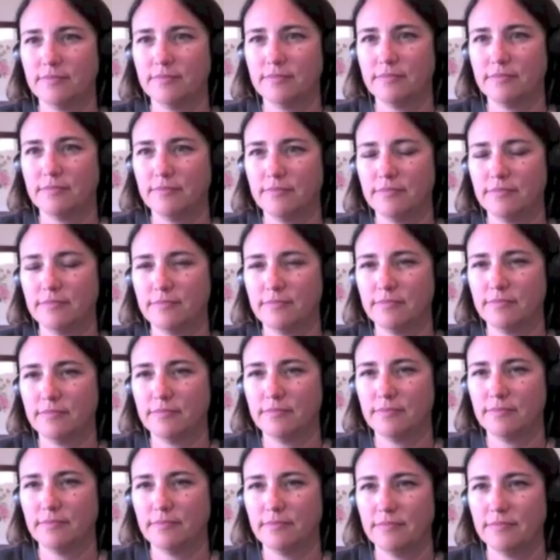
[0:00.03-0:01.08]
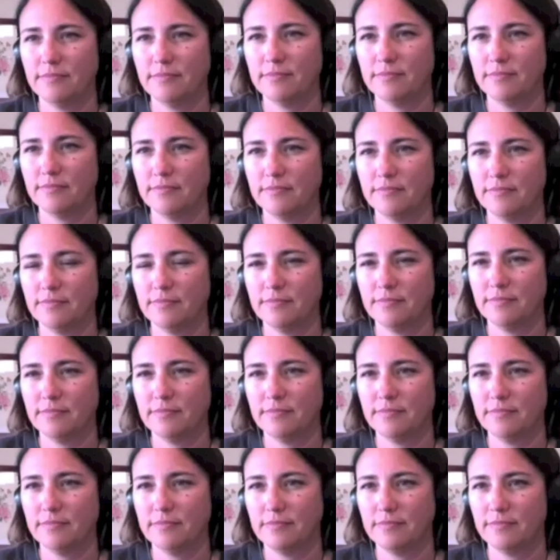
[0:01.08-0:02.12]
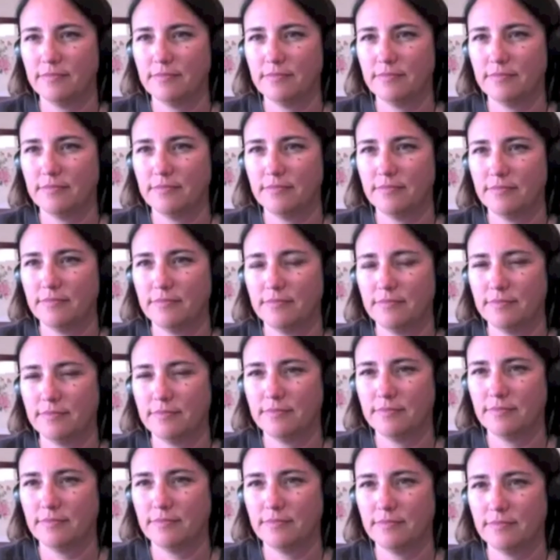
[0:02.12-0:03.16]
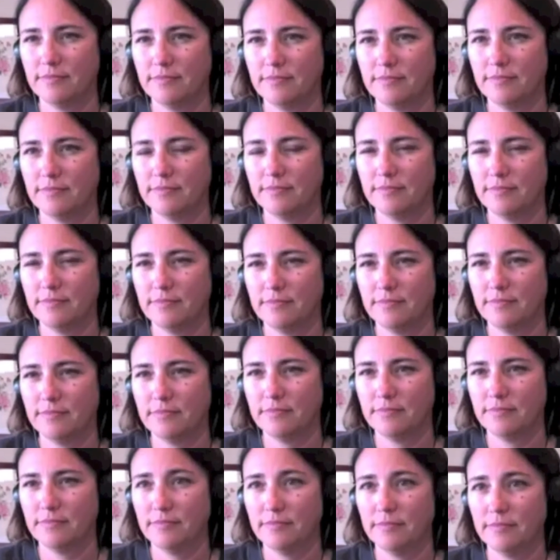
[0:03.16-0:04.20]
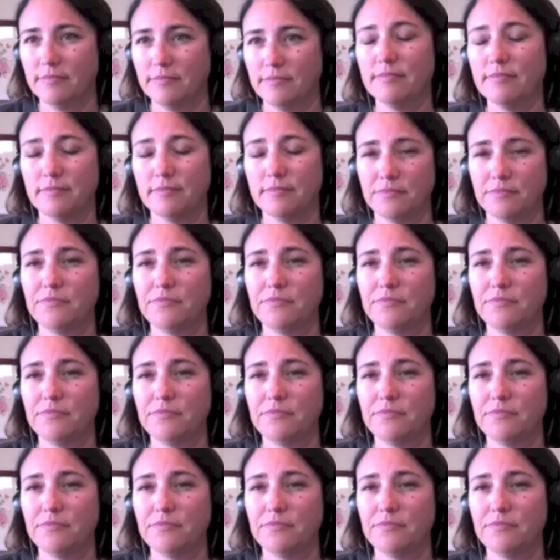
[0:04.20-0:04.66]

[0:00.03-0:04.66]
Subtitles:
(not speaking)